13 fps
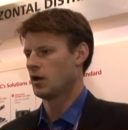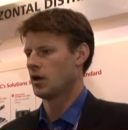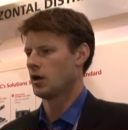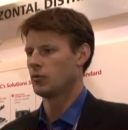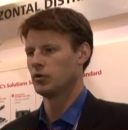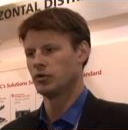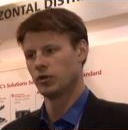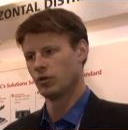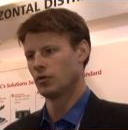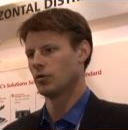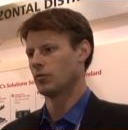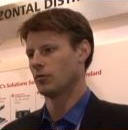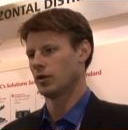Uh, we
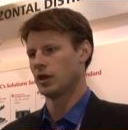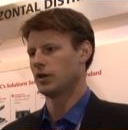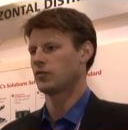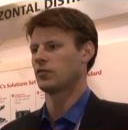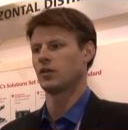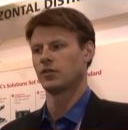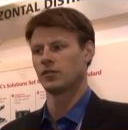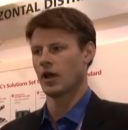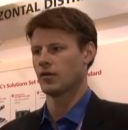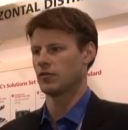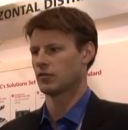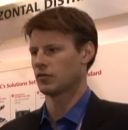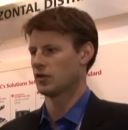do, ADC is
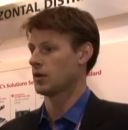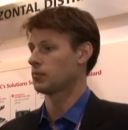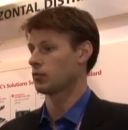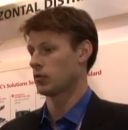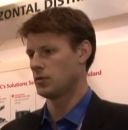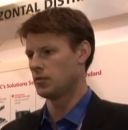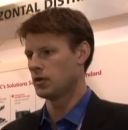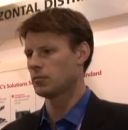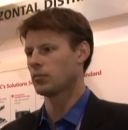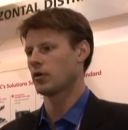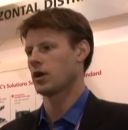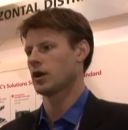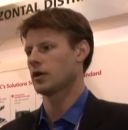obviously a
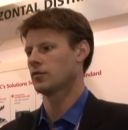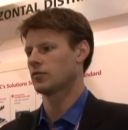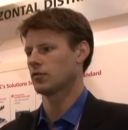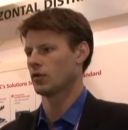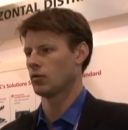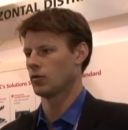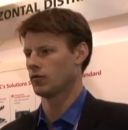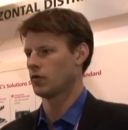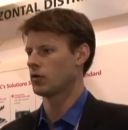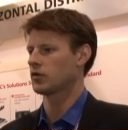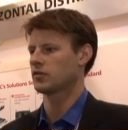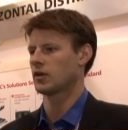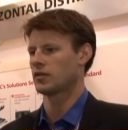premium brand, so we're
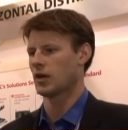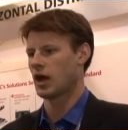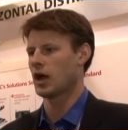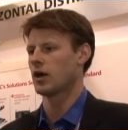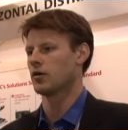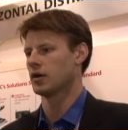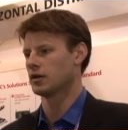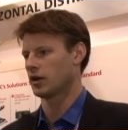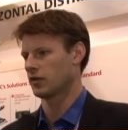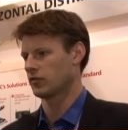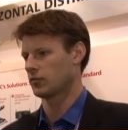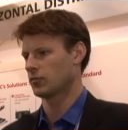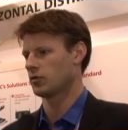focused on the higher end
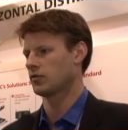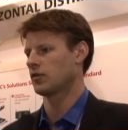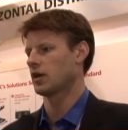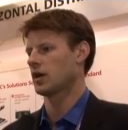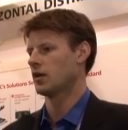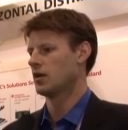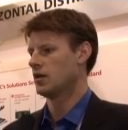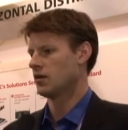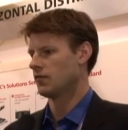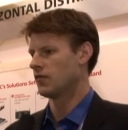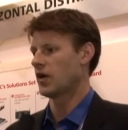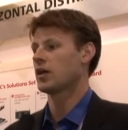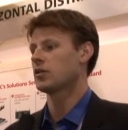customers that
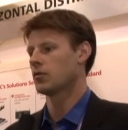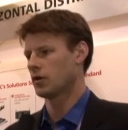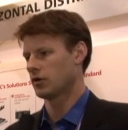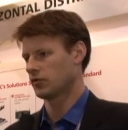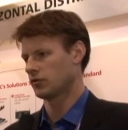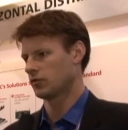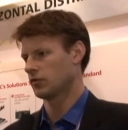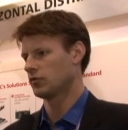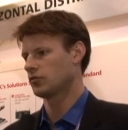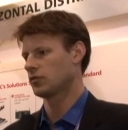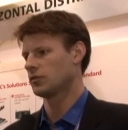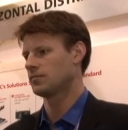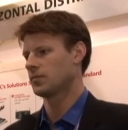value our
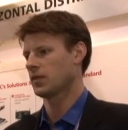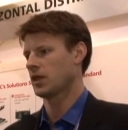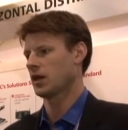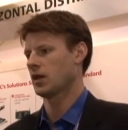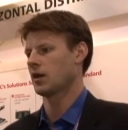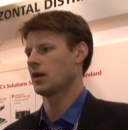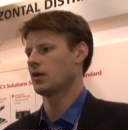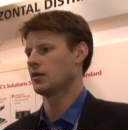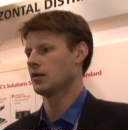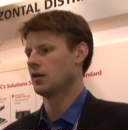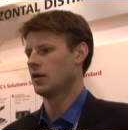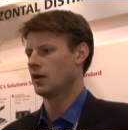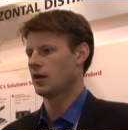solution.
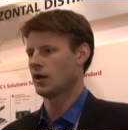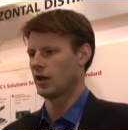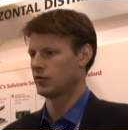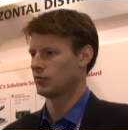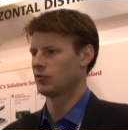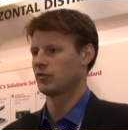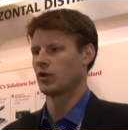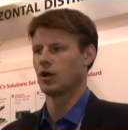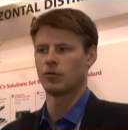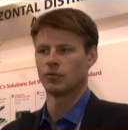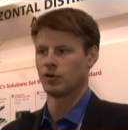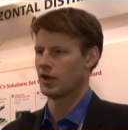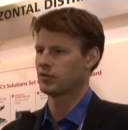And as a
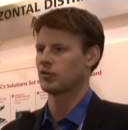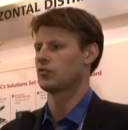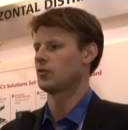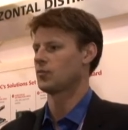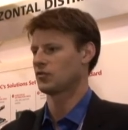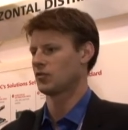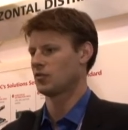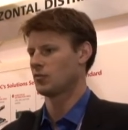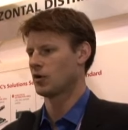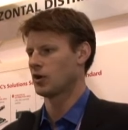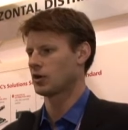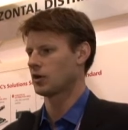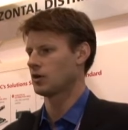result, we're not the cheapest in the
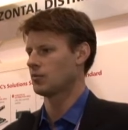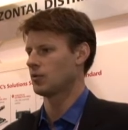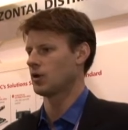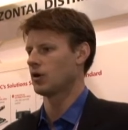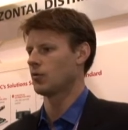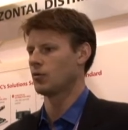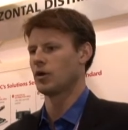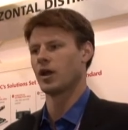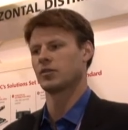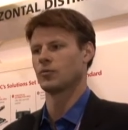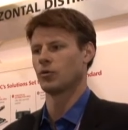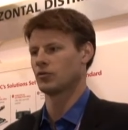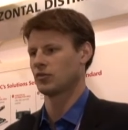market, but we're
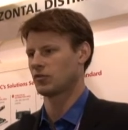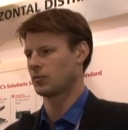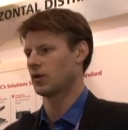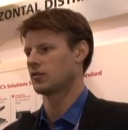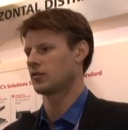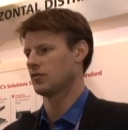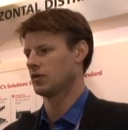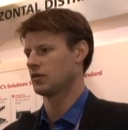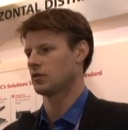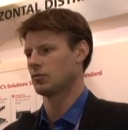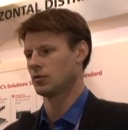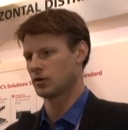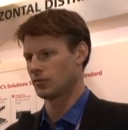not the most expensive
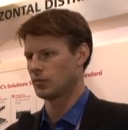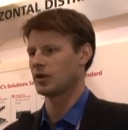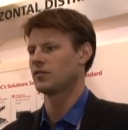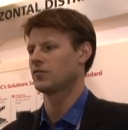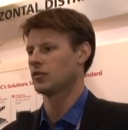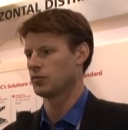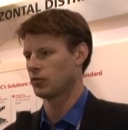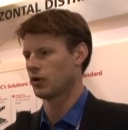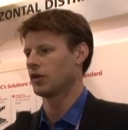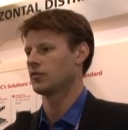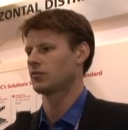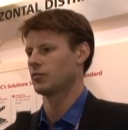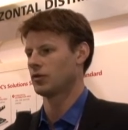either. We're competitively
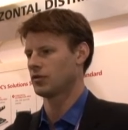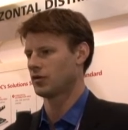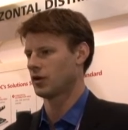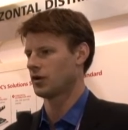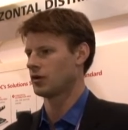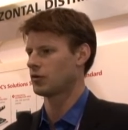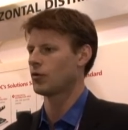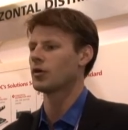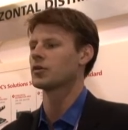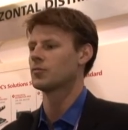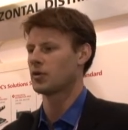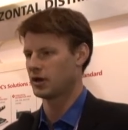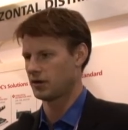priced with our core
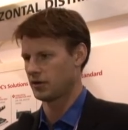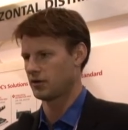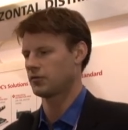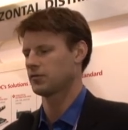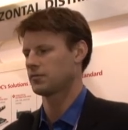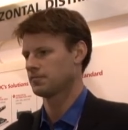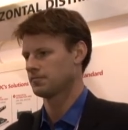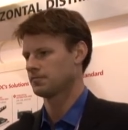competitors.